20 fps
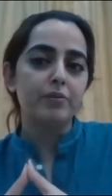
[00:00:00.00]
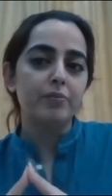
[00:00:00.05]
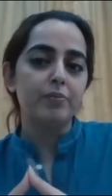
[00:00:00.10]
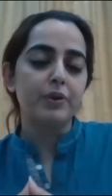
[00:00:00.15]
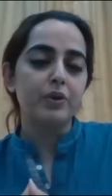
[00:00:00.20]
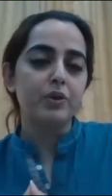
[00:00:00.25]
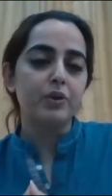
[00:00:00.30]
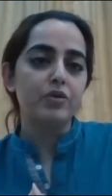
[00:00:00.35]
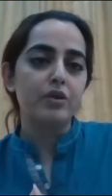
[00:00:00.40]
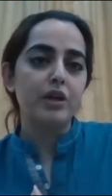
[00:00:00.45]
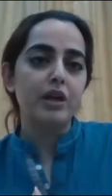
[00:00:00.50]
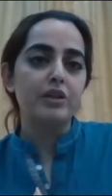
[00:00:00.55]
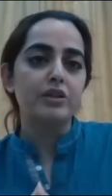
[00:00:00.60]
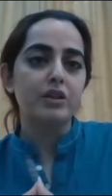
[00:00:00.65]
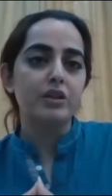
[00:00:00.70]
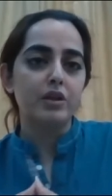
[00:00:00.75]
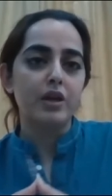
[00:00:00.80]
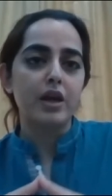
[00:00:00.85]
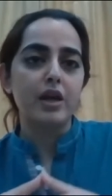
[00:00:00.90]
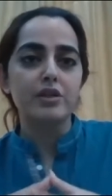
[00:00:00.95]
because as
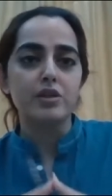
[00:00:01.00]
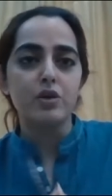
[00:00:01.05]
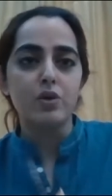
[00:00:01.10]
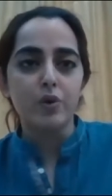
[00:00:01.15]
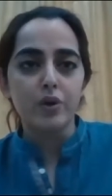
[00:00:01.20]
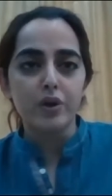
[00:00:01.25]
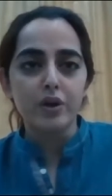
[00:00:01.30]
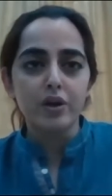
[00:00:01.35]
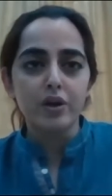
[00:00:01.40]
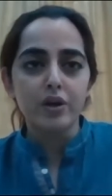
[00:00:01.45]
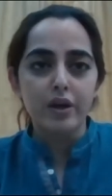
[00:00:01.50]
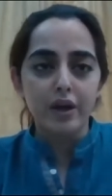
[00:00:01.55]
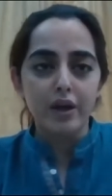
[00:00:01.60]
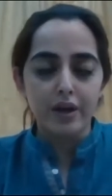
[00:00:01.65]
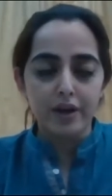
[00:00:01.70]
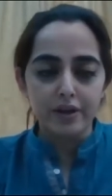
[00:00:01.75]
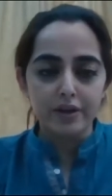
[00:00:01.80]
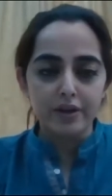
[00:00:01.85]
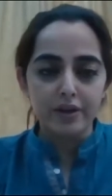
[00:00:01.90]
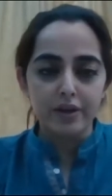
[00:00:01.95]
a as a lawyer
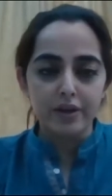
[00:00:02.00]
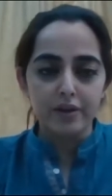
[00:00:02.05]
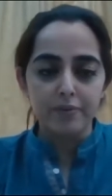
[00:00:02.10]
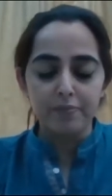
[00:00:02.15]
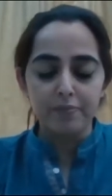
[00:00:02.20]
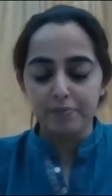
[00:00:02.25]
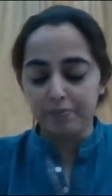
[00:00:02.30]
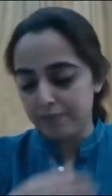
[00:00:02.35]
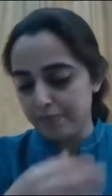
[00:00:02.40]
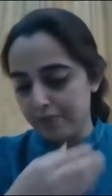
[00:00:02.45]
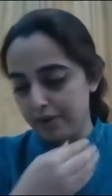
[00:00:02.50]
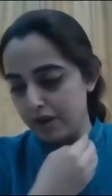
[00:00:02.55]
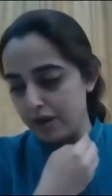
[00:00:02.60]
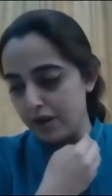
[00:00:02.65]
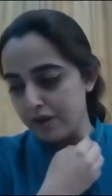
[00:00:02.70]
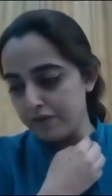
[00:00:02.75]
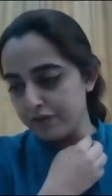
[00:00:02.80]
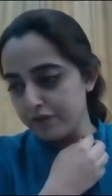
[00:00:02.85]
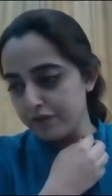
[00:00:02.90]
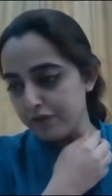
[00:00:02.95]
and um,
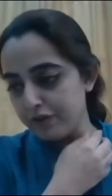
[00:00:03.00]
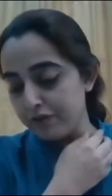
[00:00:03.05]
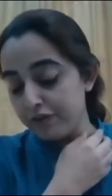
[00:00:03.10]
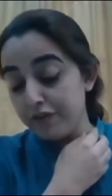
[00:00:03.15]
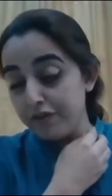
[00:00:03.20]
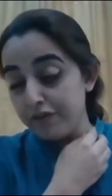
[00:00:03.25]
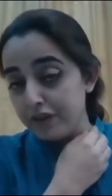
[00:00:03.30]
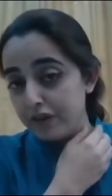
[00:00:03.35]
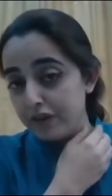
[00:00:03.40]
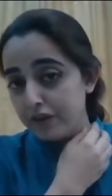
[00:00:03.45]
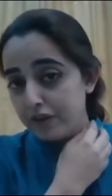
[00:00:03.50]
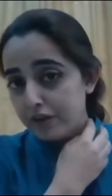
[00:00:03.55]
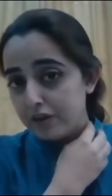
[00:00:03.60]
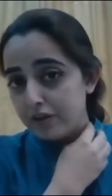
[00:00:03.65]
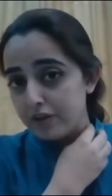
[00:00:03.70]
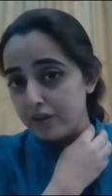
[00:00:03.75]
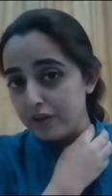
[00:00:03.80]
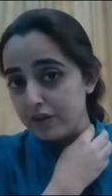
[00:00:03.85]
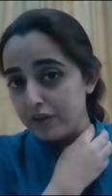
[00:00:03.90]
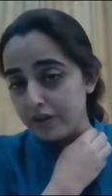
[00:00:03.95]
after a 15
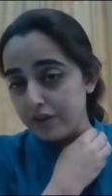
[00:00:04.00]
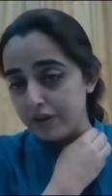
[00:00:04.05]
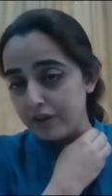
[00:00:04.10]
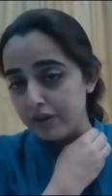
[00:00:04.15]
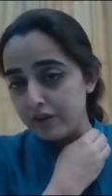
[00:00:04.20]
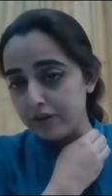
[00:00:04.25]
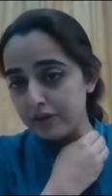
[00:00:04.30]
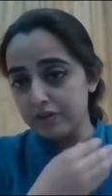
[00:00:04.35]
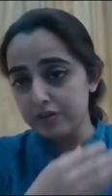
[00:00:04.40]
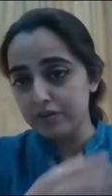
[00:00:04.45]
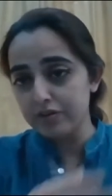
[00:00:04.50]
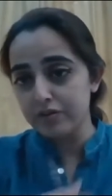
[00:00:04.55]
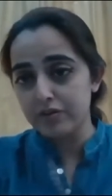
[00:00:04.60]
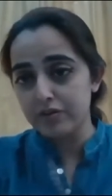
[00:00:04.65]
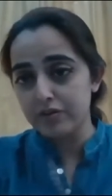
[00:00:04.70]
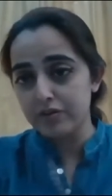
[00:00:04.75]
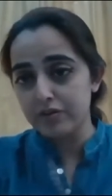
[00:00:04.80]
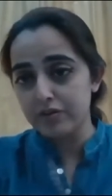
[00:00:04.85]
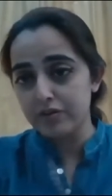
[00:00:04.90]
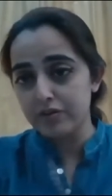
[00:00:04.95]
year career this is
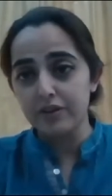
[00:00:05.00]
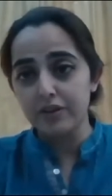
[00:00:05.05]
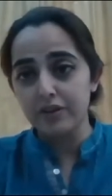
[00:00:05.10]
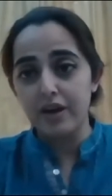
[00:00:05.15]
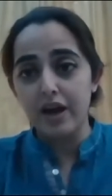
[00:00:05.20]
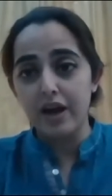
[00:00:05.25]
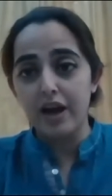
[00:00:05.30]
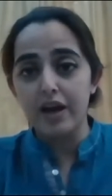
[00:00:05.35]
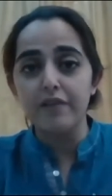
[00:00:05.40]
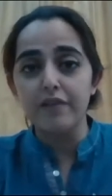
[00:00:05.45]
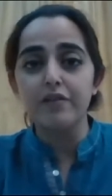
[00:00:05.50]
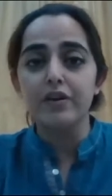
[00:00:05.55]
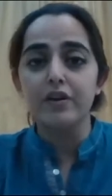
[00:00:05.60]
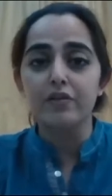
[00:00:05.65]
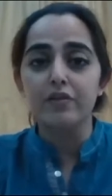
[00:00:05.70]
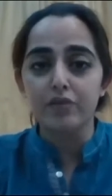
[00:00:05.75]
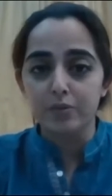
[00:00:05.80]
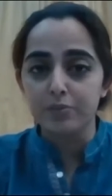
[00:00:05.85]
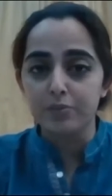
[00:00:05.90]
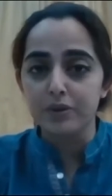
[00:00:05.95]
something that i've
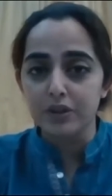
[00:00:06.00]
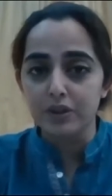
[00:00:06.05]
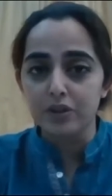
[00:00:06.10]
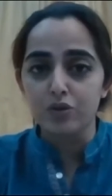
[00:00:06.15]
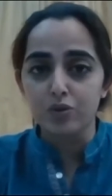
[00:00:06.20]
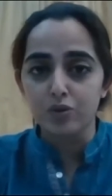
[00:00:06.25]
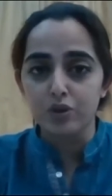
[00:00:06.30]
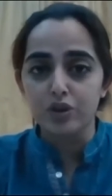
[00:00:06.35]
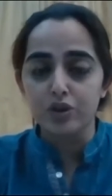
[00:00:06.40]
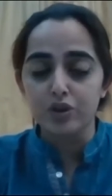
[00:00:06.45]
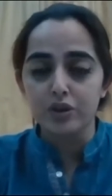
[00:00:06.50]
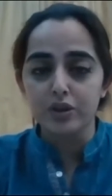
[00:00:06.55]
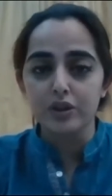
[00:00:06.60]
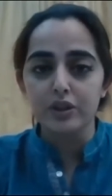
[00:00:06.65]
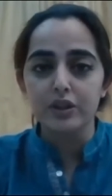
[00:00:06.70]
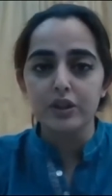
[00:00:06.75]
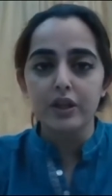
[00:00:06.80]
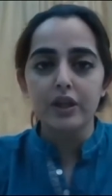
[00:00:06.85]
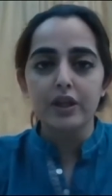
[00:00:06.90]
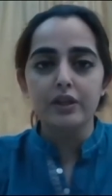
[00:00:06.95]
learned from this situation
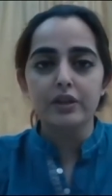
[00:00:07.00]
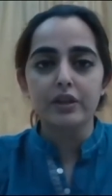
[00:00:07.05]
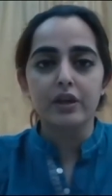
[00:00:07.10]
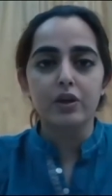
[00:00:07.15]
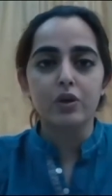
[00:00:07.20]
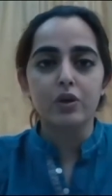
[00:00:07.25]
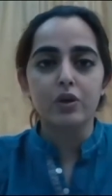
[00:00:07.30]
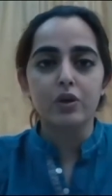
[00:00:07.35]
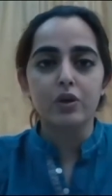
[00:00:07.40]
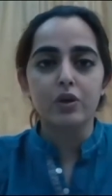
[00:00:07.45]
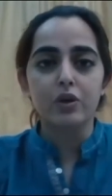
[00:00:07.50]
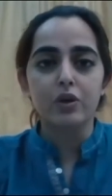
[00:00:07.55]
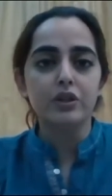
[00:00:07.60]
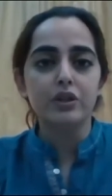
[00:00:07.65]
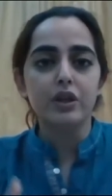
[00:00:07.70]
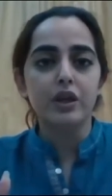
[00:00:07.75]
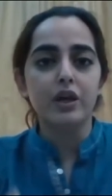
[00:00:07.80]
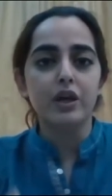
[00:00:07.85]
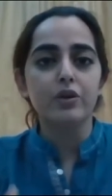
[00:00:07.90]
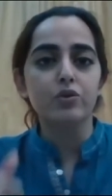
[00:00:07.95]
is that clauses
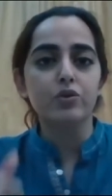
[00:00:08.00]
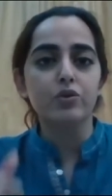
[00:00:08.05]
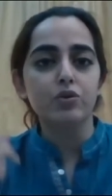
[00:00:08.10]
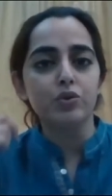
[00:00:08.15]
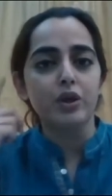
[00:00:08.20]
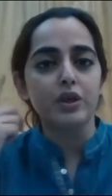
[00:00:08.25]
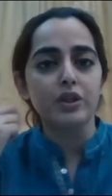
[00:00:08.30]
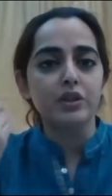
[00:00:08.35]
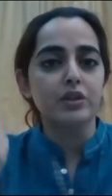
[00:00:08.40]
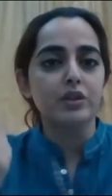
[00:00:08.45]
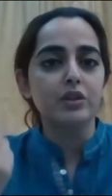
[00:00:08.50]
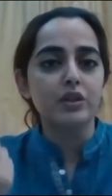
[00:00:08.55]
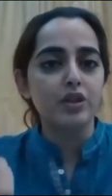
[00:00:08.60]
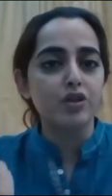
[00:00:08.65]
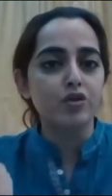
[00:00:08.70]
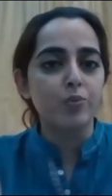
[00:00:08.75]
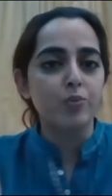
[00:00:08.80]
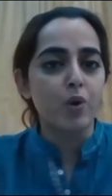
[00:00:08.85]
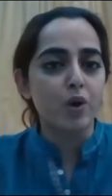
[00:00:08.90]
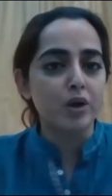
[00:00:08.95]
that i used to consider
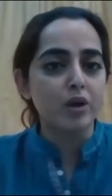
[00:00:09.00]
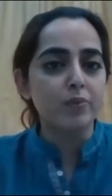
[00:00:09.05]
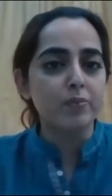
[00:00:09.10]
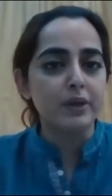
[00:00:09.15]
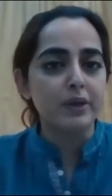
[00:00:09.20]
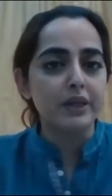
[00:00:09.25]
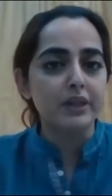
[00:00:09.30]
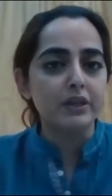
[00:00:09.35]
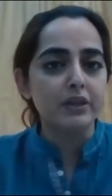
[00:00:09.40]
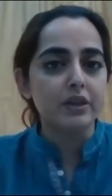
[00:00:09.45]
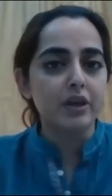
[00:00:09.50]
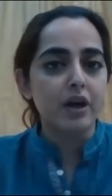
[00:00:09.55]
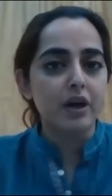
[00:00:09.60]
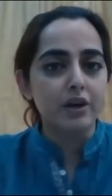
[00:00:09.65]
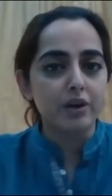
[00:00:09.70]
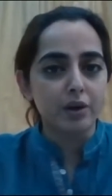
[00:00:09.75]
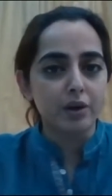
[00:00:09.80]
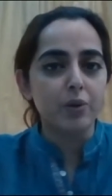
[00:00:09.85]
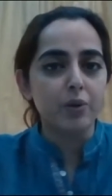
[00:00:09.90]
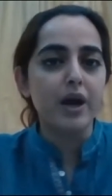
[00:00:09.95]
as boilerplate
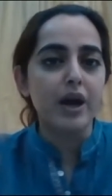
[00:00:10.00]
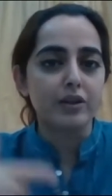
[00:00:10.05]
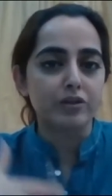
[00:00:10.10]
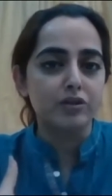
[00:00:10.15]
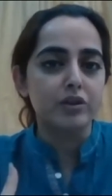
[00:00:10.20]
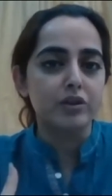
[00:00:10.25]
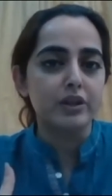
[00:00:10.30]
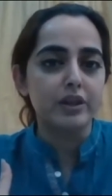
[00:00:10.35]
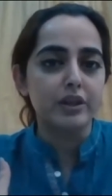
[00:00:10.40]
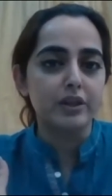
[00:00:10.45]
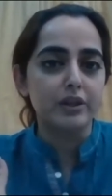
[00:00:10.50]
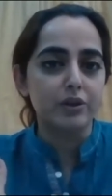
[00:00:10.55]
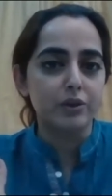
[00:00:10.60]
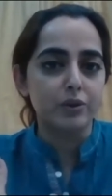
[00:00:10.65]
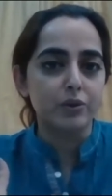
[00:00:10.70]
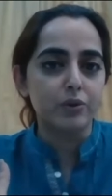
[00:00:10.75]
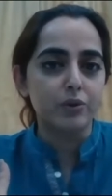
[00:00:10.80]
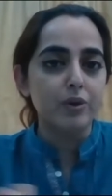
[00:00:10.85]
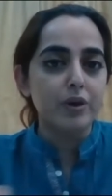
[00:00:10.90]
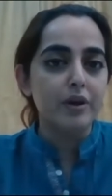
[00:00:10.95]
are now actually you
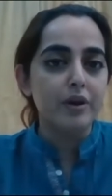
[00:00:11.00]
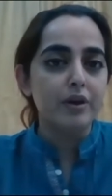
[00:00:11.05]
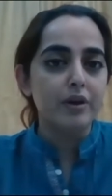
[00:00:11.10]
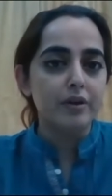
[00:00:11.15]
know